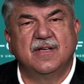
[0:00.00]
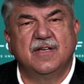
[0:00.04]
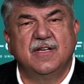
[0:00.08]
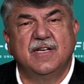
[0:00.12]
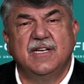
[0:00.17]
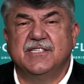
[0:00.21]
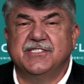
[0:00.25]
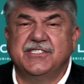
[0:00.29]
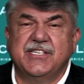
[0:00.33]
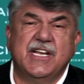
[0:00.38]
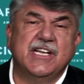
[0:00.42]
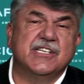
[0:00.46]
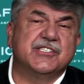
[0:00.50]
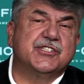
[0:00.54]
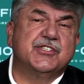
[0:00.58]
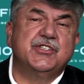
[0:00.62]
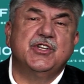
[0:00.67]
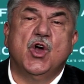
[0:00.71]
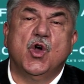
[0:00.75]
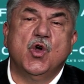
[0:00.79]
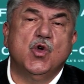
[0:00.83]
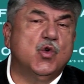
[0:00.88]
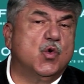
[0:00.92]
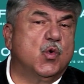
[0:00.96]
You see, it's
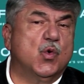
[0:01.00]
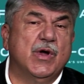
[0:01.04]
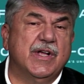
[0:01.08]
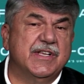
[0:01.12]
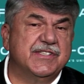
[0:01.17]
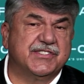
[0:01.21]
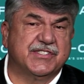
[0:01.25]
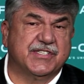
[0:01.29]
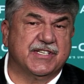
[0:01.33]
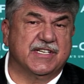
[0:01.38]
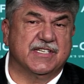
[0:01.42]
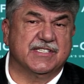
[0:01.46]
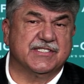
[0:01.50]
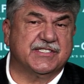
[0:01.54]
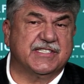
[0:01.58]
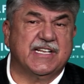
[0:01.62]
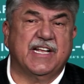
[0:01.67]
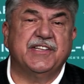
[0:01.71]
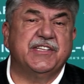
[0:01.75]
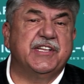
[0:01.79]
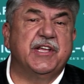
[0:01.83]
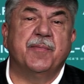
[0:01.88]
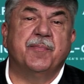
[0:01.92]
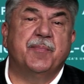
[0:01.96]
no coincidence
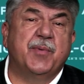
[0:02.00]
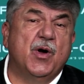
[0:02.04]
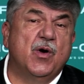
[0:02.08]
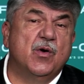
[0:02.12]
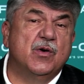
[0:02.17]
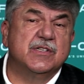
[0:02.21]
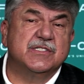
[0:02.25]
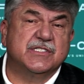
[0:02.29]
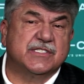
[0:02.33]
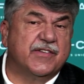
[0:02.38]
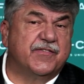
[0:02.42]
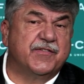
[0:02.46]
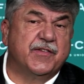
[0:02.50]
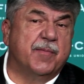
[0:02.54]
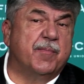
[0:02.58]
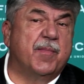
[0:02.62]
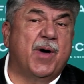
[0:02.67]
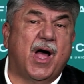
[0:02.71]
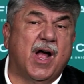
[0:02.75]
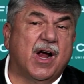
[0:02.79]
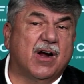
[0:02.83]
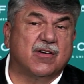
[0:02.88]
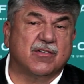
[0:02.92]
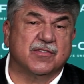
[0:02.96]
that the opponents of
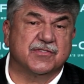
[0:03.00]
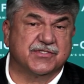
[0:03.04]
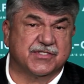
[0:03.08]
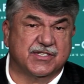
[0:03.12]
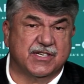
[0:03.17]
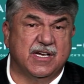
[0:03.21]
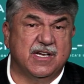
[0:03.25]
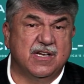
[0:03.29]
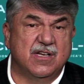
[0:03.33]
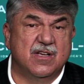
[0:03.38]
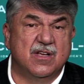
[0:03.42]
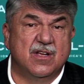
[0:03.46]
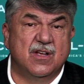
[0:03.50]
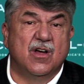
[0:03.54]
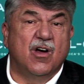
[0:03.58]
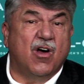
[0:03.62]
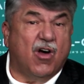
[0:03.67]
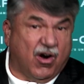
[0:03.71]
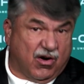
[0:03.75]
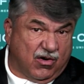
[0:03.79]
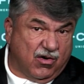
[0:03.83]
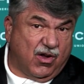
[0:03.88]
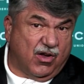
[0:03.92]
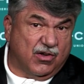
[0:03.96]
democracy
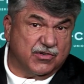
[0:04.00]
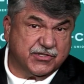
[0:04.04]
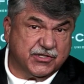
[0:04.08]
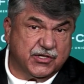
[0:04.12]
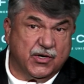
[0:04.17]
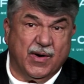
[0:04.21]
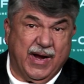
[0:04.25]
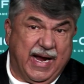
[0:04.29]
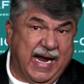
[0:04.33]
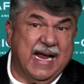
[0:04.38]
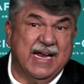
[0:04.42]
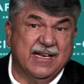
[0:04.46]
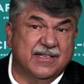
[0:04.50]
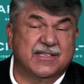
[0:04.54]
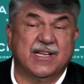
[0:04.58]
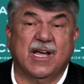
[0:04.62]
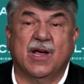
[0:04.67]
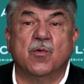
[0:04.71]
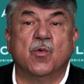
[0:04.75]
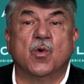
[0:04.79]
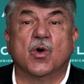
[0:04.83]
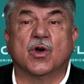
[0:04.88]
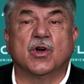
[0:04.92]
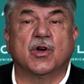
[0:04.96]
are also
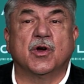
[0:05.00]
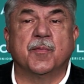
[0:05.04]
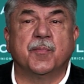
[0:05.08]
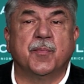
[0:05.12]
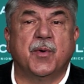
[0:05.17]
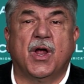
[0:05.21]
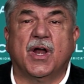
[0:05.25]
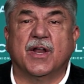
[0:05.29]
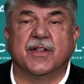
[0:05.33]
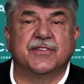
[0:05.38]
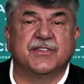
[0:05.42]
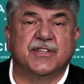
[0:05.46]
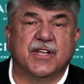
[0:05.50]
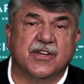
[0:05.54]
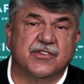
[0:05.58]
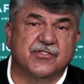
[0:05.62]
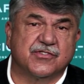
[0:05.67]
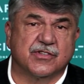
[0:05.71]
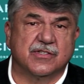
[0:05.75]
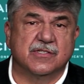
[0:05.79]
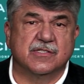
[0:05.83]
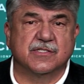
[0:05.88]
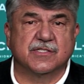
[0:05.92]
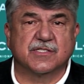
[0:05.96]
anti-worker
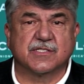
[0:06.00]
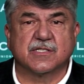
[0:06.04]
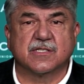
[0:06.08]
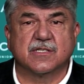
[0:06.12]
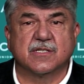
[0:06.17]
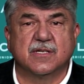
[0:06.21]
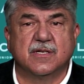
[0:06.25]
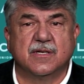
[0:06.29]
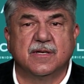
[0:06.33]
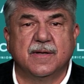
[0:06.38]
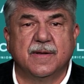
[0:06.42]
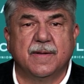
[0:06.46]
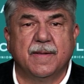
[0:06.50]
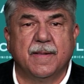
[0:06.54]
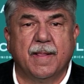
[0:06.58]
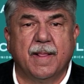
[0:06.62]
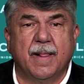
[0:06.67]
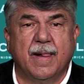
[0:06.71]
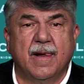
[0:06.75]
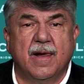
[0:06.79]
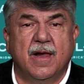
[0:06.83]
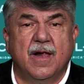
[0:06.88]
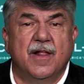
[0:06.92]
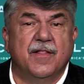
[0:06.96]
politicians.
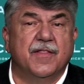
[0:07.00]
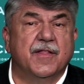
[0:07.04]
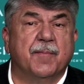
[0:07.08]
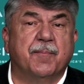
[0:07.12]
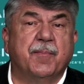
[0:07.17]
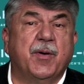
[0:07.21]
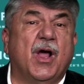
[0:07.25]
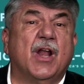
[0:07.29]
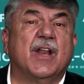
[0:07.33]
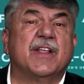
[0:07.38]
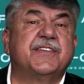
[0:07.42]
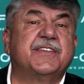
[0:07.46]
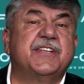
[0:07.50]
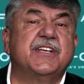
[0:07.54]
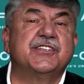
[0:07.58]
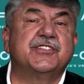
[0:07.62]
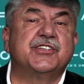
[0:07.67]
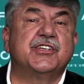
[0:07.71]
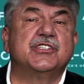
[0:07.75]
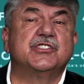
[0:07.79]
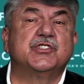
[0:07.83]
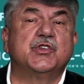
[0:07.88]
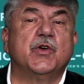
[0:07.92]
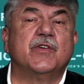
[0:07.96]
The
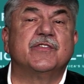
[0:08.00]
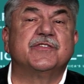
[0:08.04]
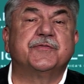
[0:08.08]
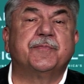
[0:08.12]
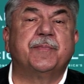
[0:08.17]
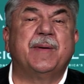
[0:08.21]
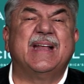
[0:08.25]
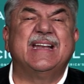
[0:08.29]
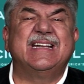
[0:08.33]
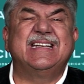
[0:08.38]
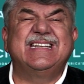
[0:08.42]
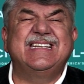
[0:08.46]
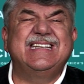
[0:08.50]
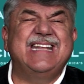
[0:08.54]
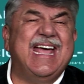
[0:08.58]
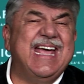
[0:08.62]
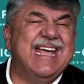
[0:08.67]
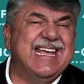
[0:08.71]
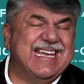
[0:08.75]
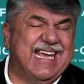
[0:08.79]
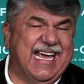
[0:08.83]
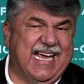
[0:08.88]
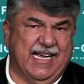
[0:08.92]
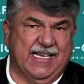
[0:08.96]
politicians who have spent
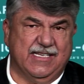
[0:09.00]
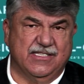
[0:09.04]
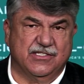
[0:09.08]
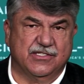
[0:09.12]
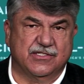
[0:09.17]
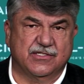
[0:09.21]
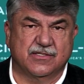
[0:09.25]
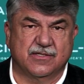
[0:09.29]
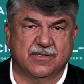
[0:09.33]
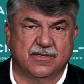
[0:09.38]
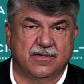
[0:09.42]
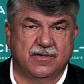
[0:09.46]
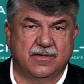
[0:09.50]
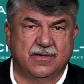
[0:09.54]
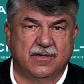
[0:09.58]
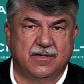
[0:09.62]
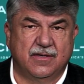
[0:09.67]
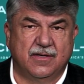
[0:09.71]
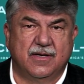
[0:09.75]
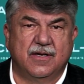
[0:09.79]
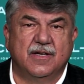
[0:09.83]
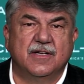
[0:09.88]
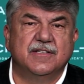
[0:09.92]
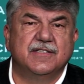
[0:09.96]
decades
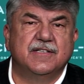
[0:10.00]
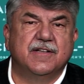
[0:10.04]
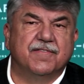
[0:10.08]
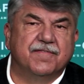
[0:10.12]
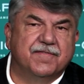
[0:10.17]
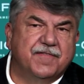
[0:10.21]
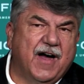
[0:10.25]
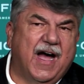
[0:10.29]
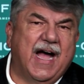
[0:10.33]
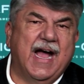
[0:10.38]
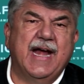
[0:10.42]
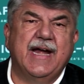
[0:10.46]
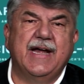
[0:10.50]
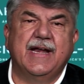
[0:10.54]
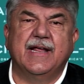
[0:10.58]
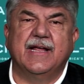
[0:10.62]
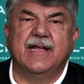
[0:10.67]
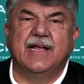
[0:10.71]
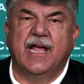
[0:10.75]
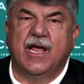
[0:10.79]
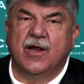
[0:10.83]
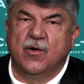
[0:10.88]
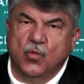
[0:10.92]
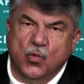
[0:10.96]

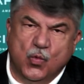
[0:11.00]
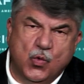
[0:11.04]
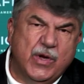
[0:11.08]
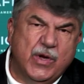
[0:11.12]
dividing and